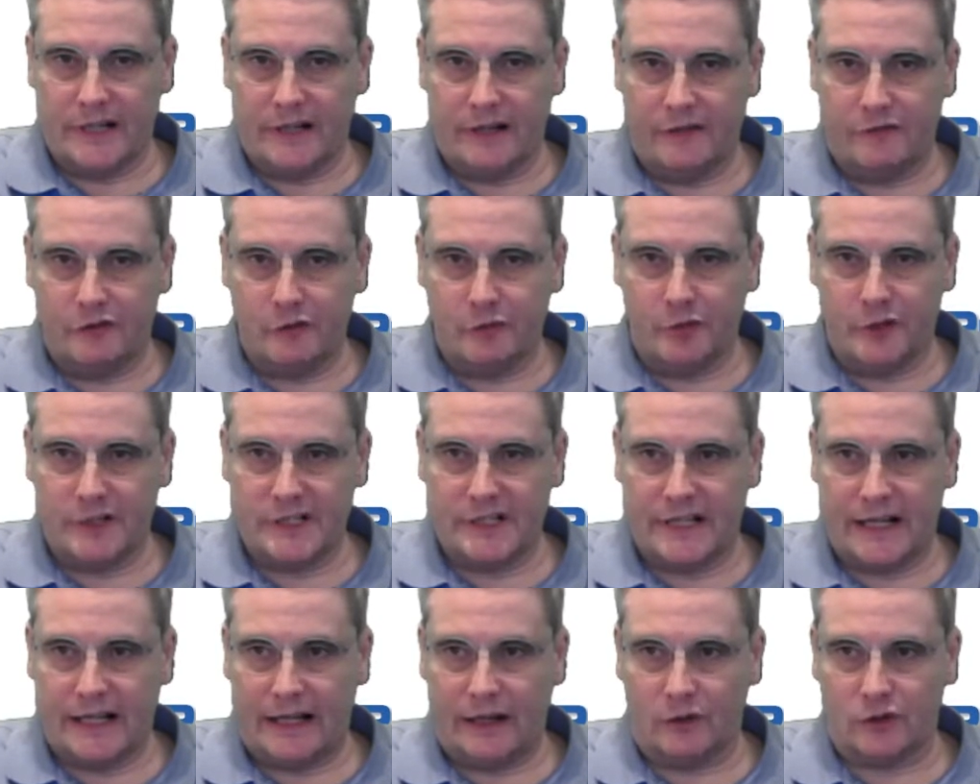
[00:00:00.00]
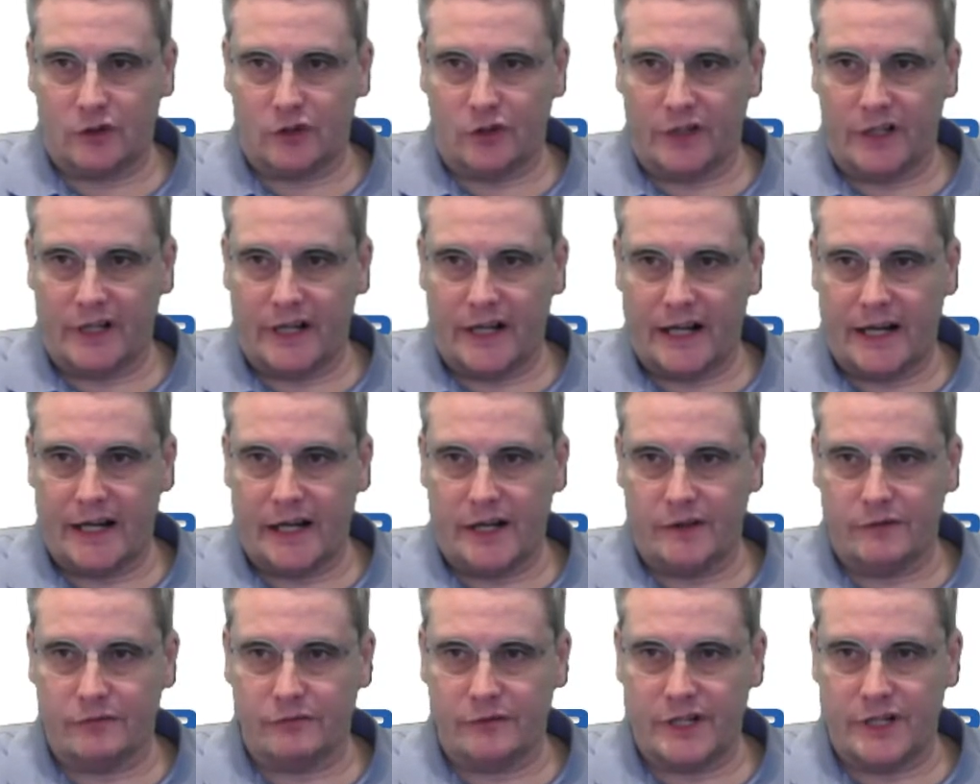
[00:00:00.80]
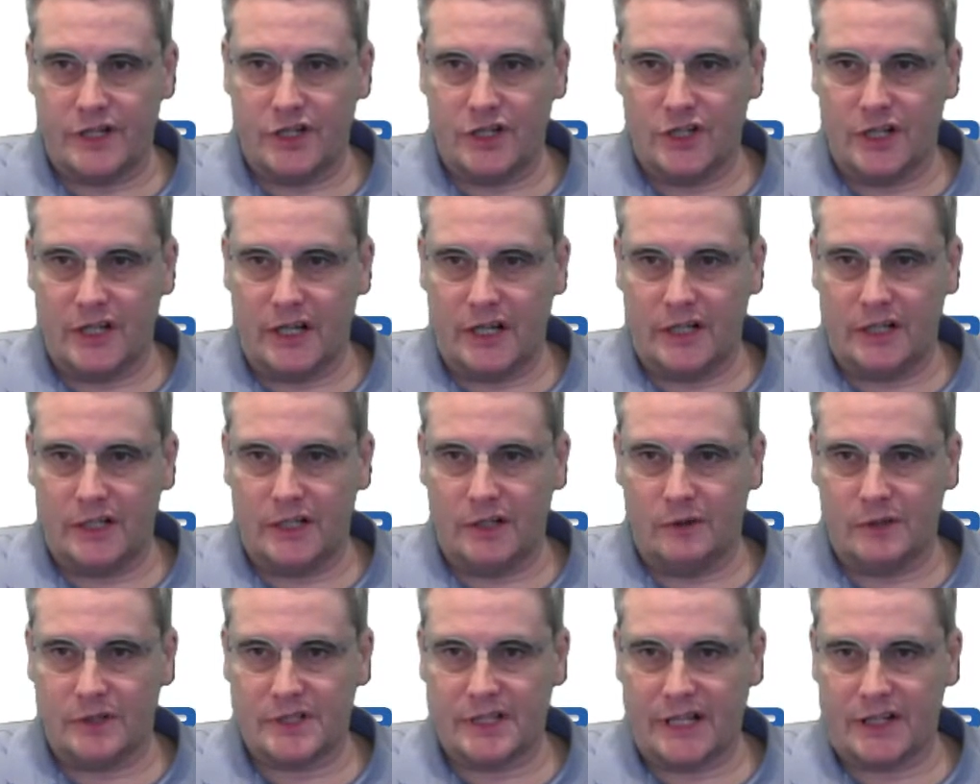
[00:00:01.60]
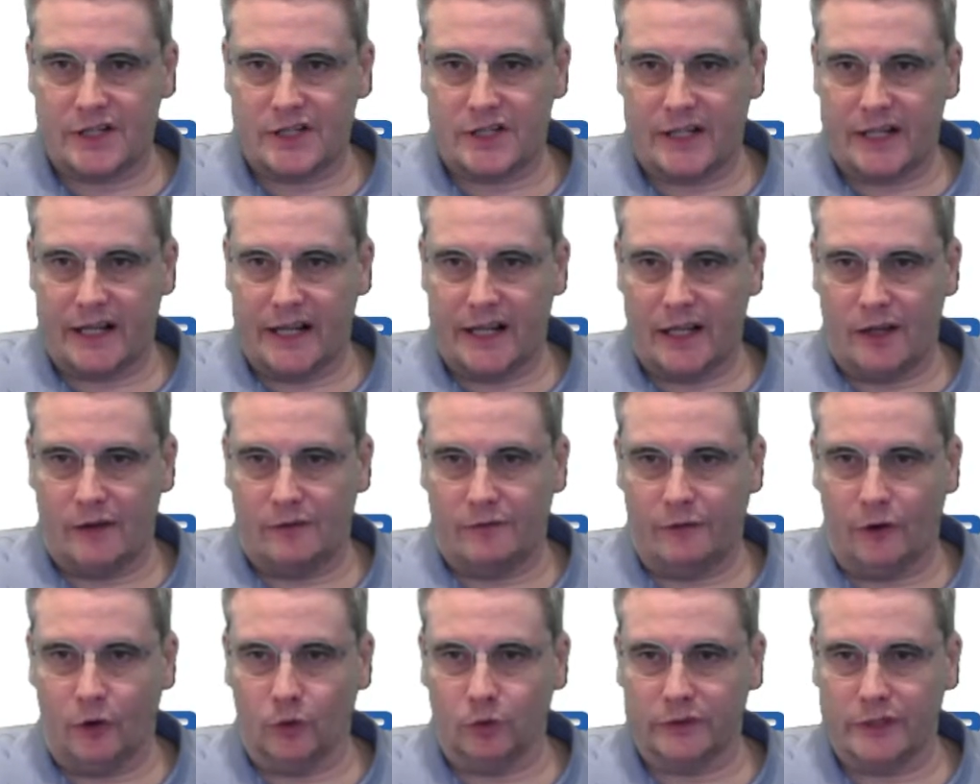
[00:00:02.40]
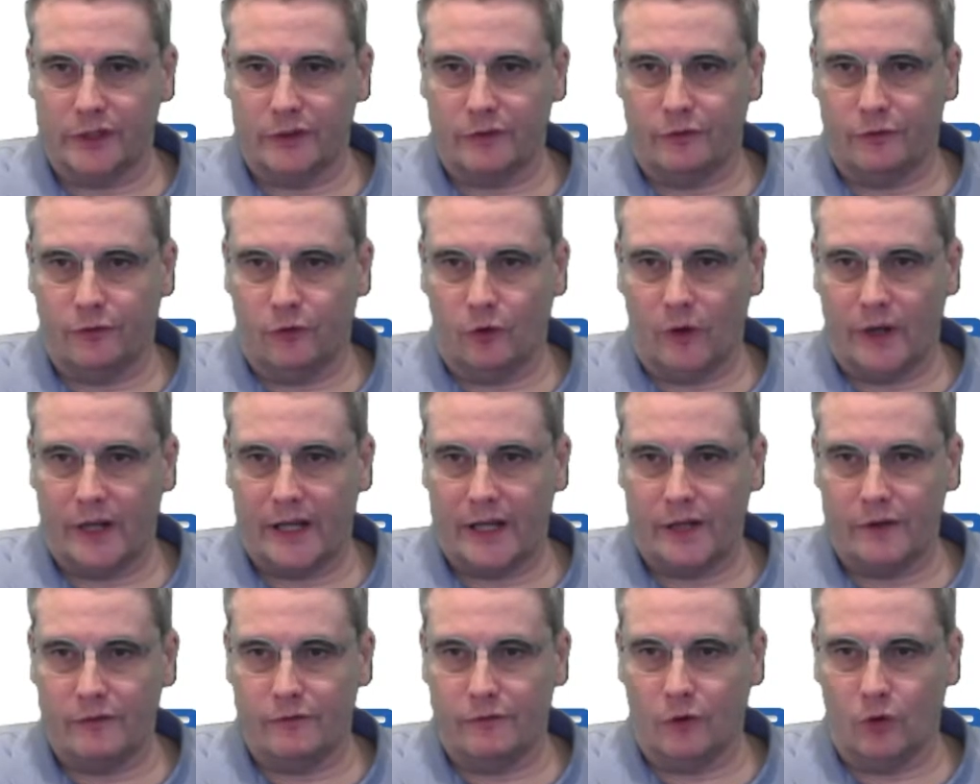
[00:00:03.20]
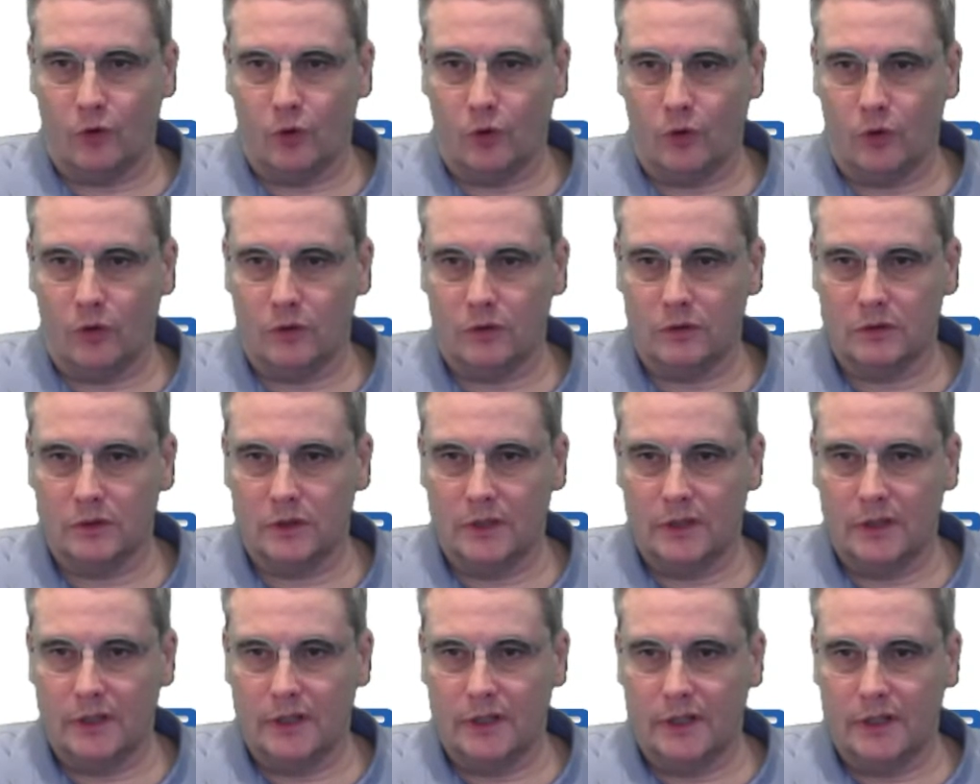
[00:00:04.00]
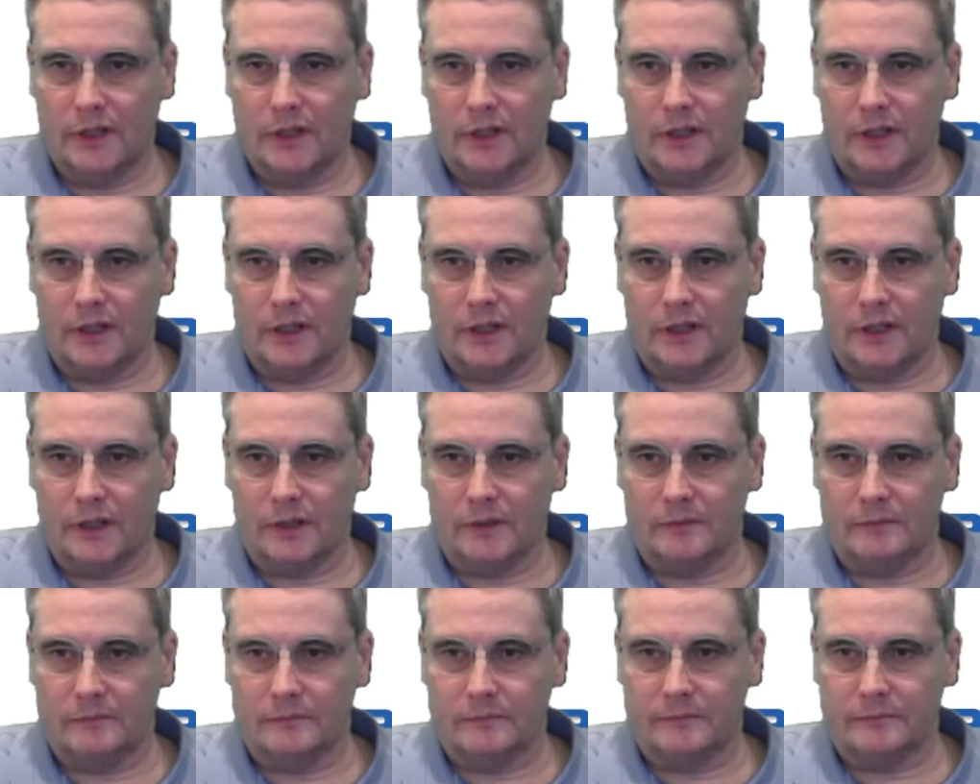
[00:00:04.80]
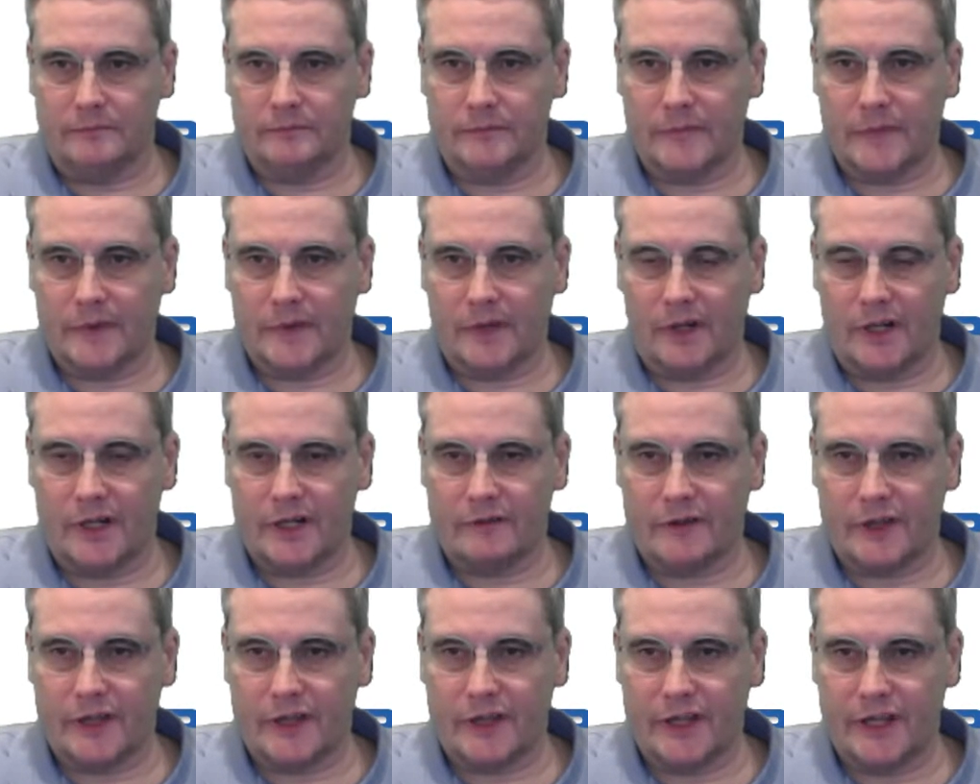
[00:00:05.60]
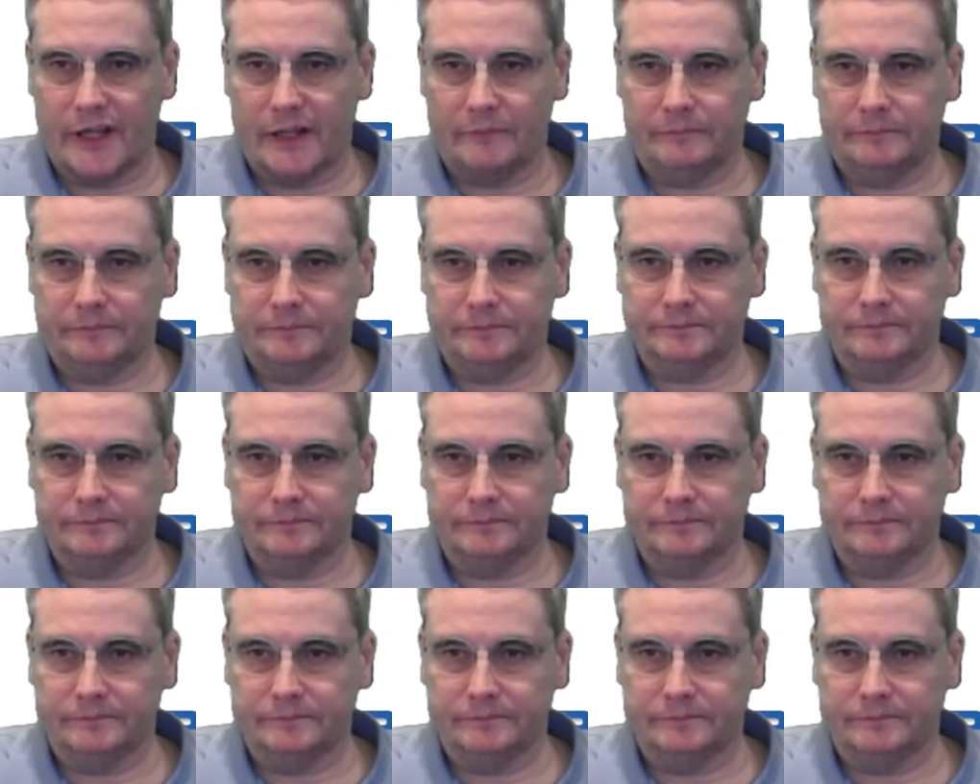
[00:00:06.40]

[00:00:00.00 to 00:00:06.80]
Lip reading: If you print it out on an A3 sheet, you essentially get a folded A4 kind of a thing,